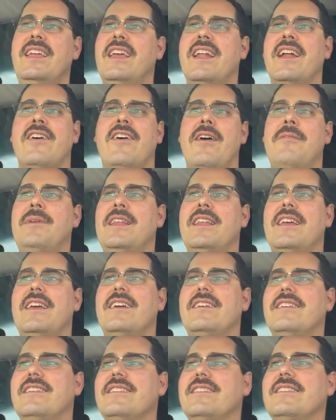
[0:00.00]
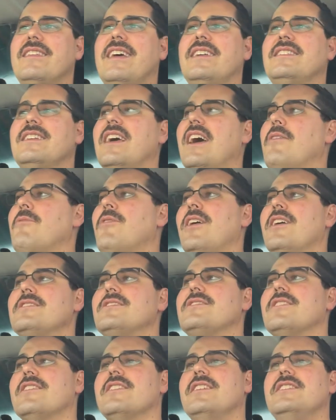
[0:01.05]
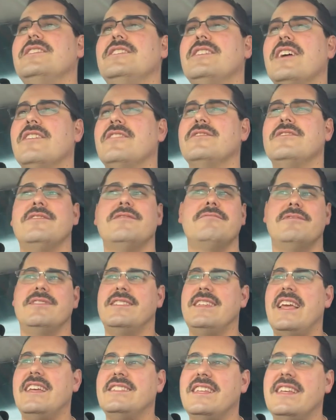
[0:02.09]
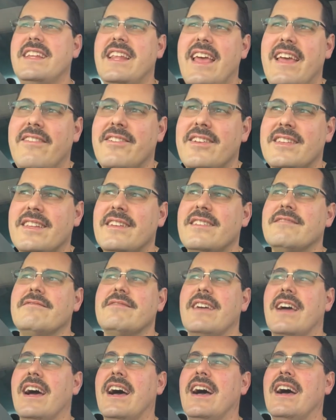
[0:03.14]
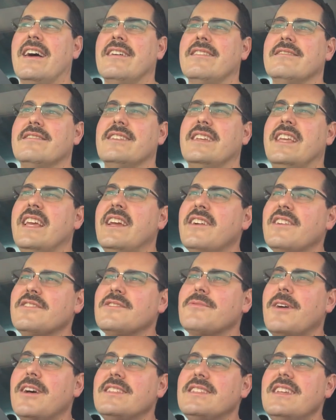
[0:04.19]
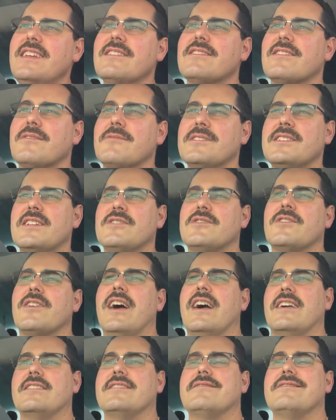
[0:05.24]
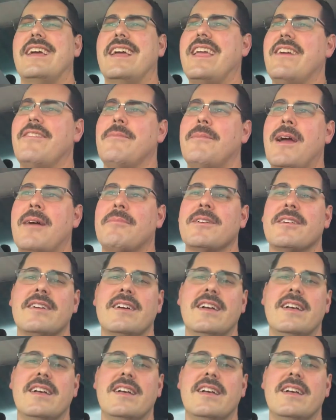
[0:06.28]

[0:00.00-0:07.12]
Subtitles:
I mean, I watched all these shows. Stacey David Gears, was it, or was it Trucks? I can't remember.